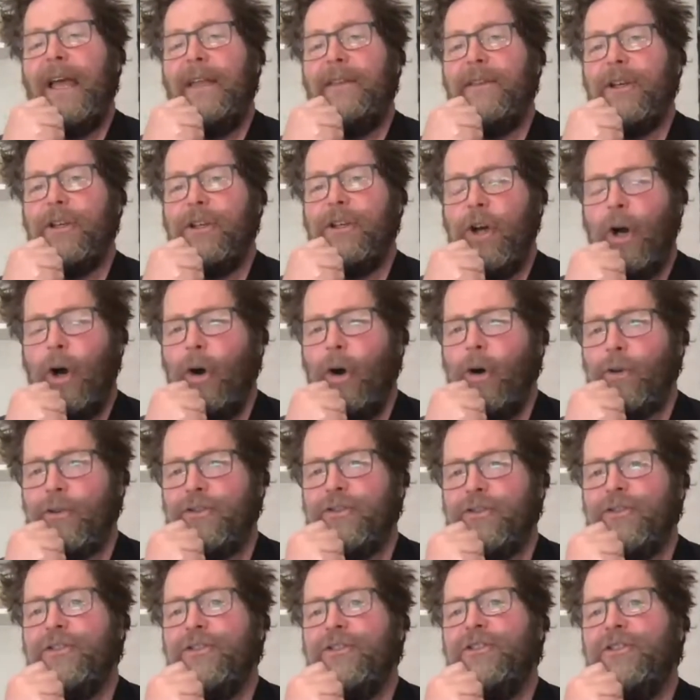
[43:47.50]
And the
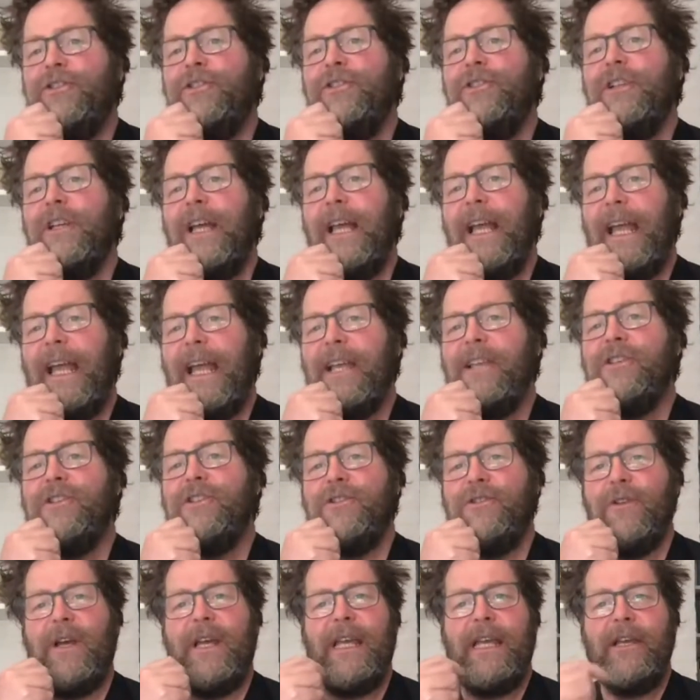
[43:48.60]
costs
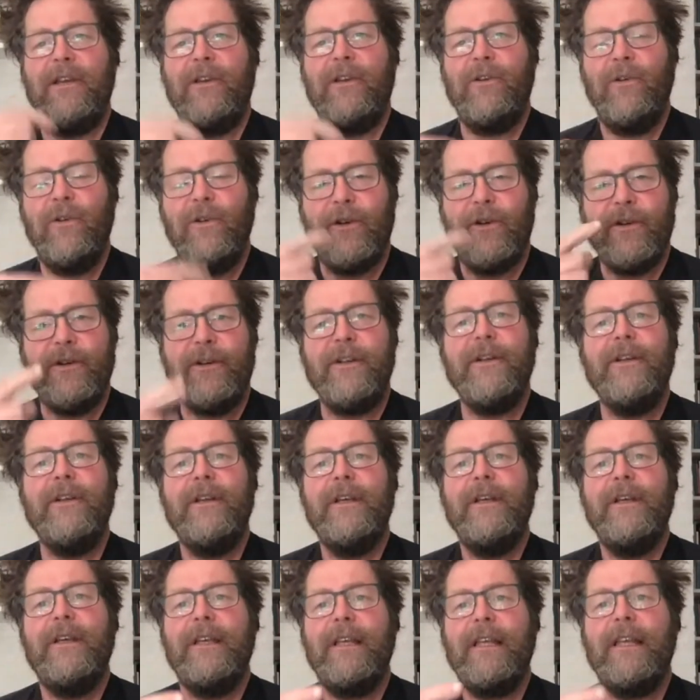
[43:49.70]
extra incurred
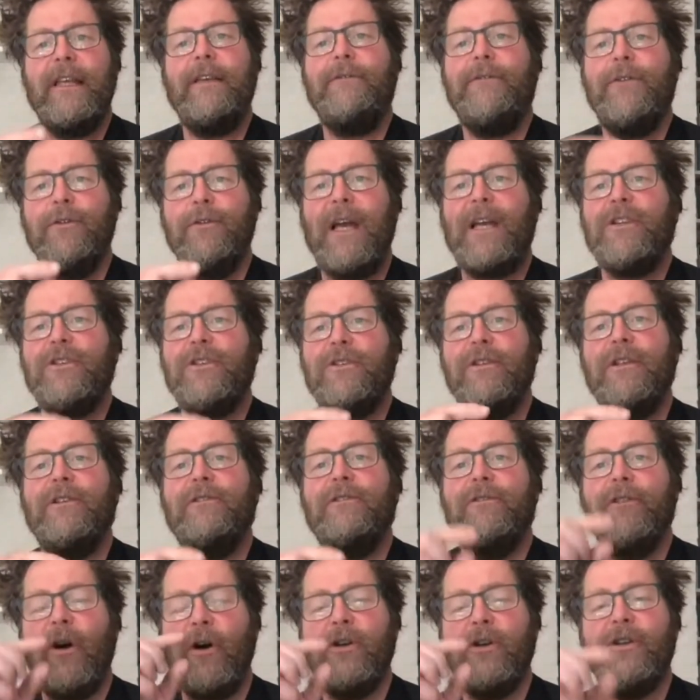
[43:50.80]
if you
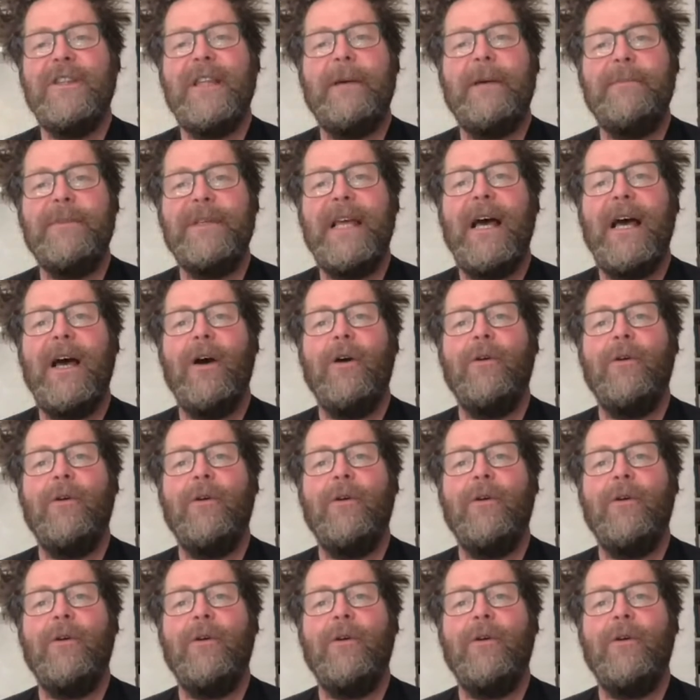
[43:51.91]
actually lock them